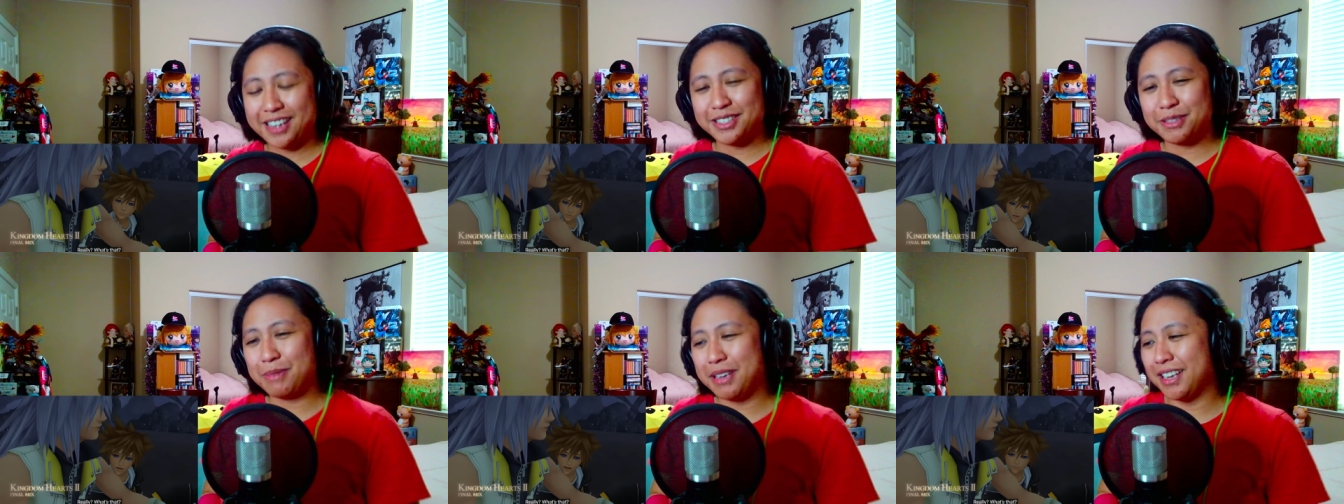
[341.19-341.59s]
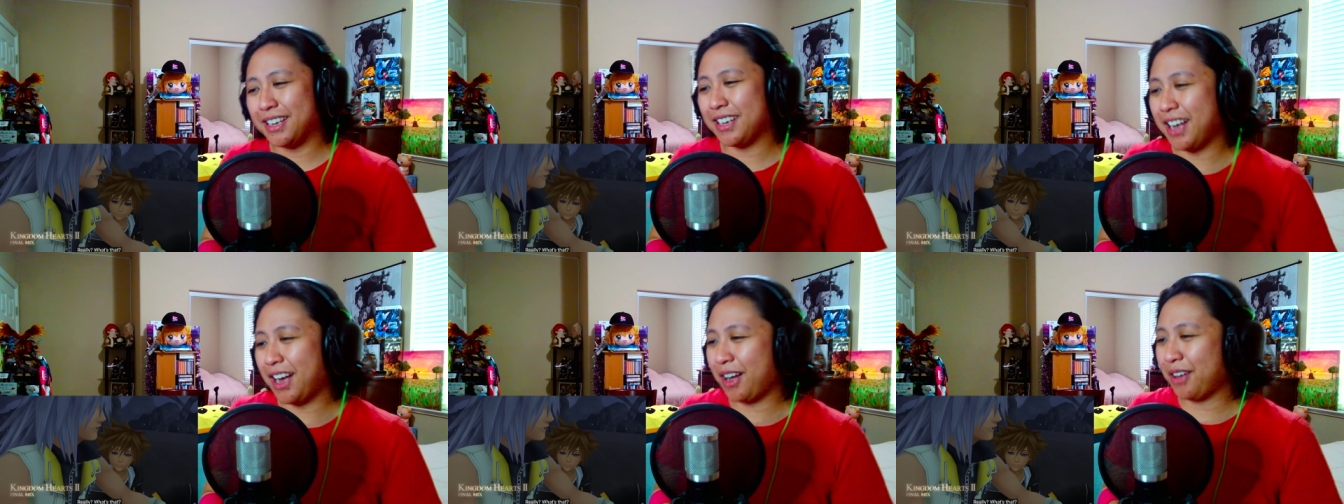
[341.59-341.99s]
What's
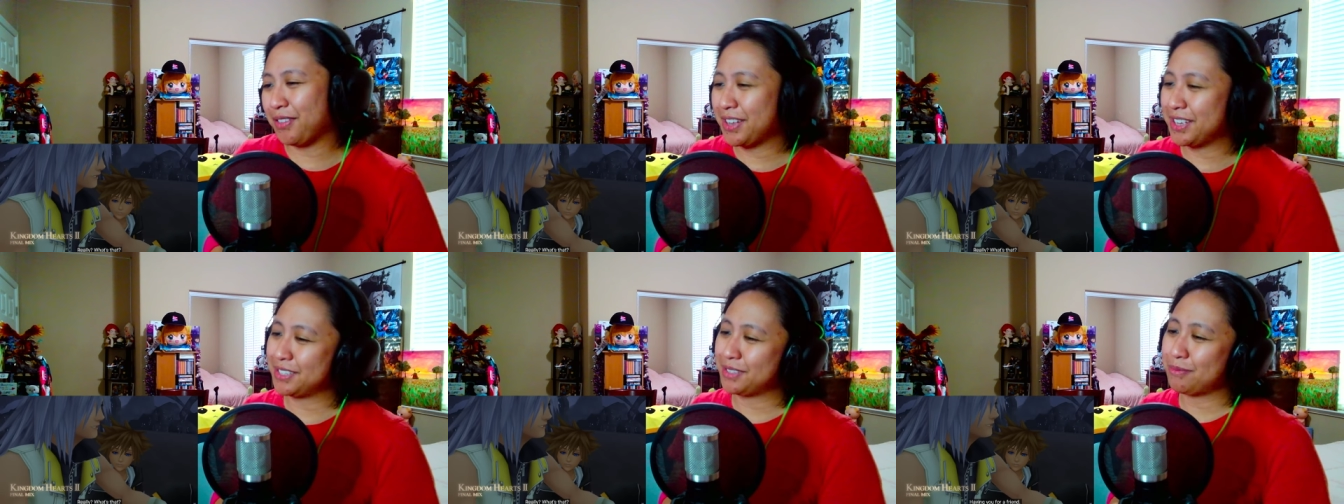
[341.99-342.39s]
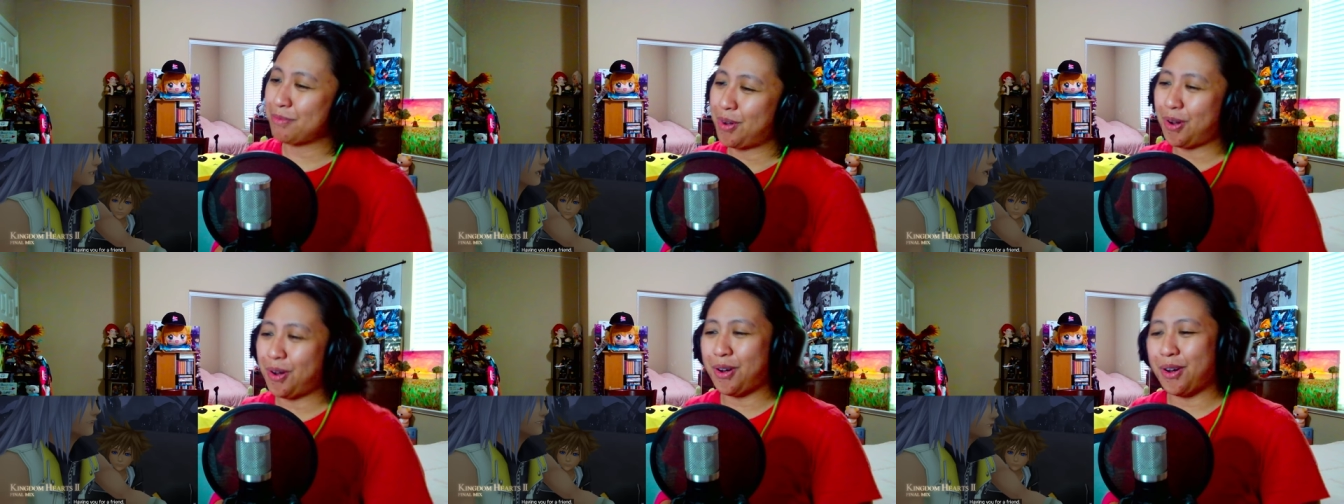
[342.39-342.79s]
that?
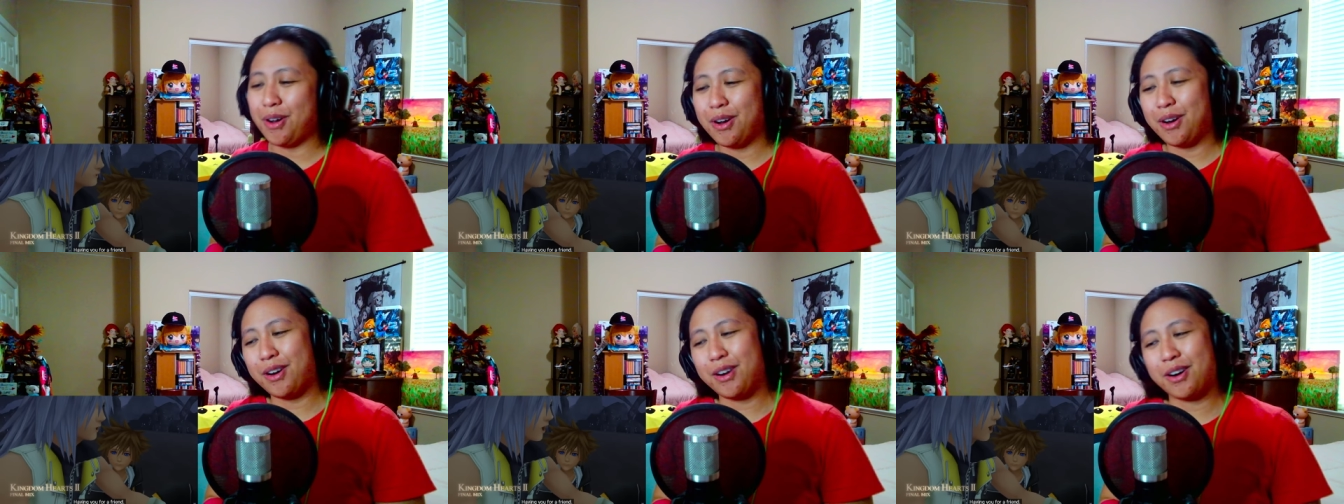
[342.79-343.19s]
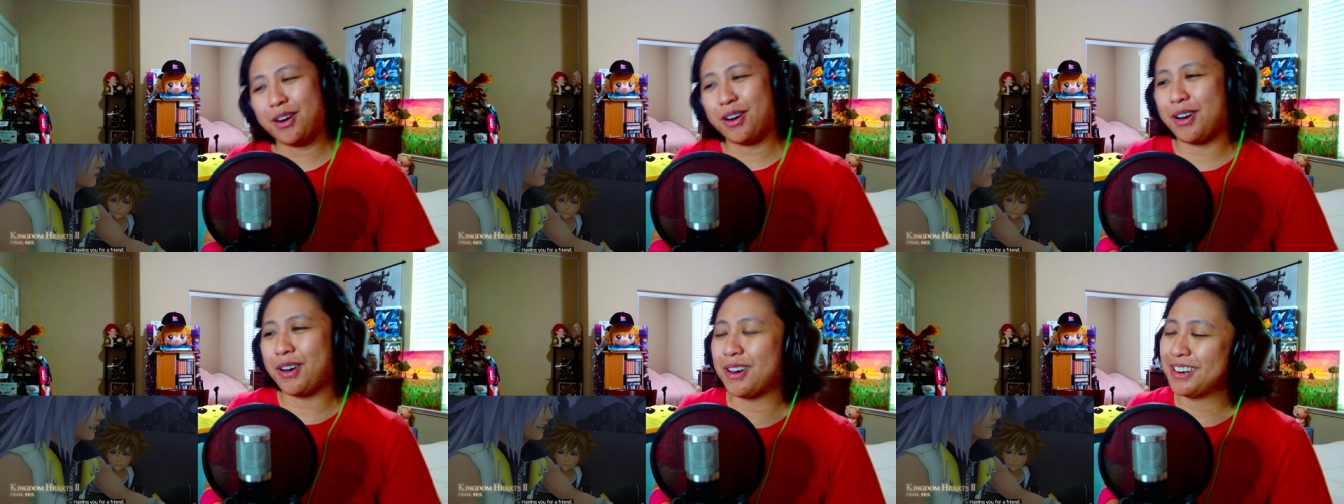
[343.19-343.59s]
Having you for a
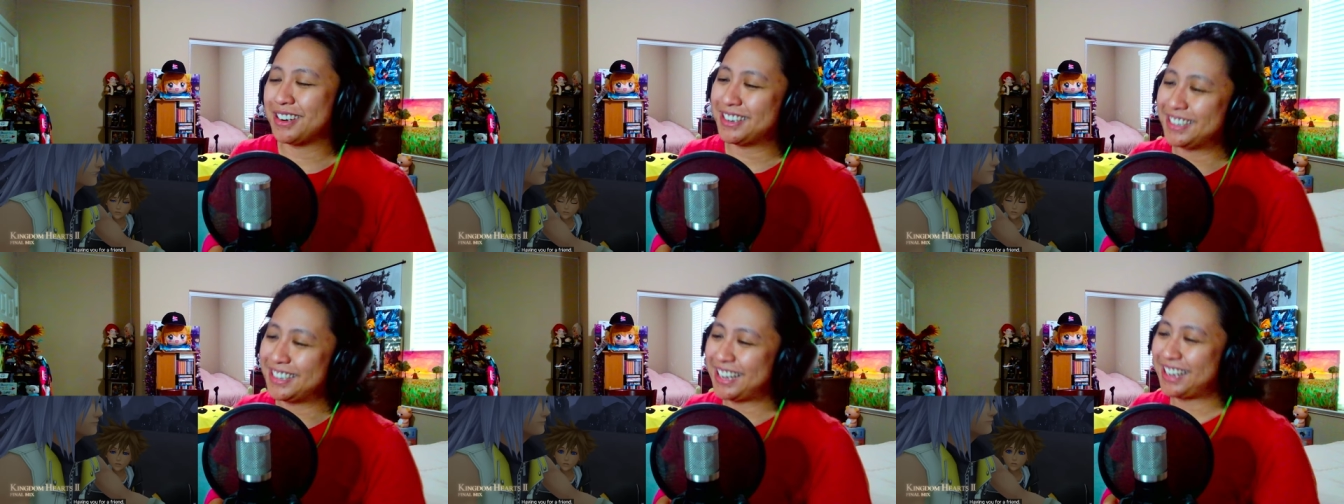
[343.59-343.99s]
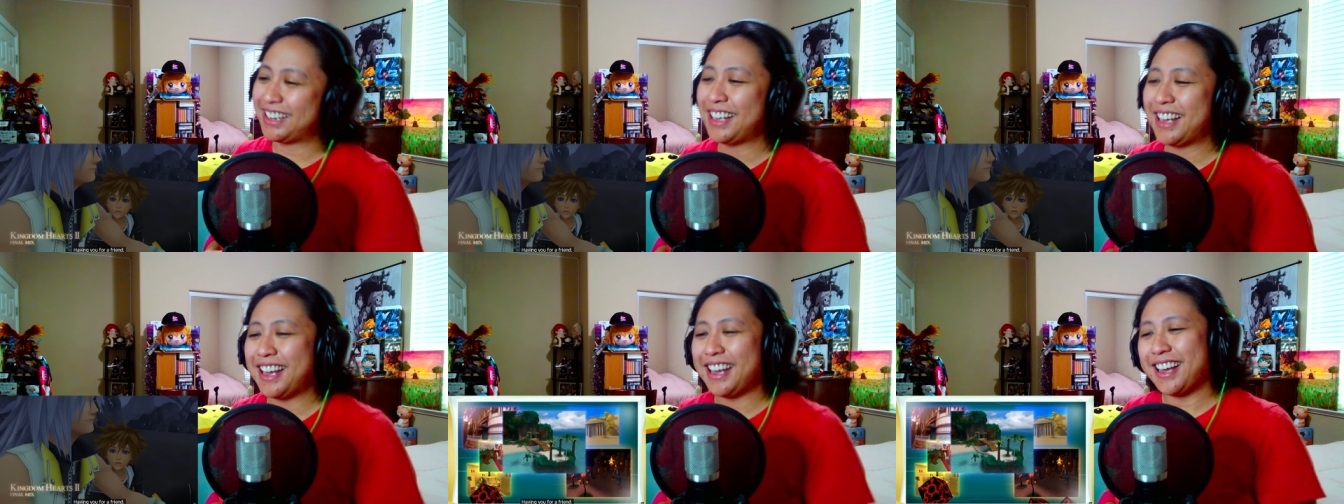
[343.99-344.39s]
friend.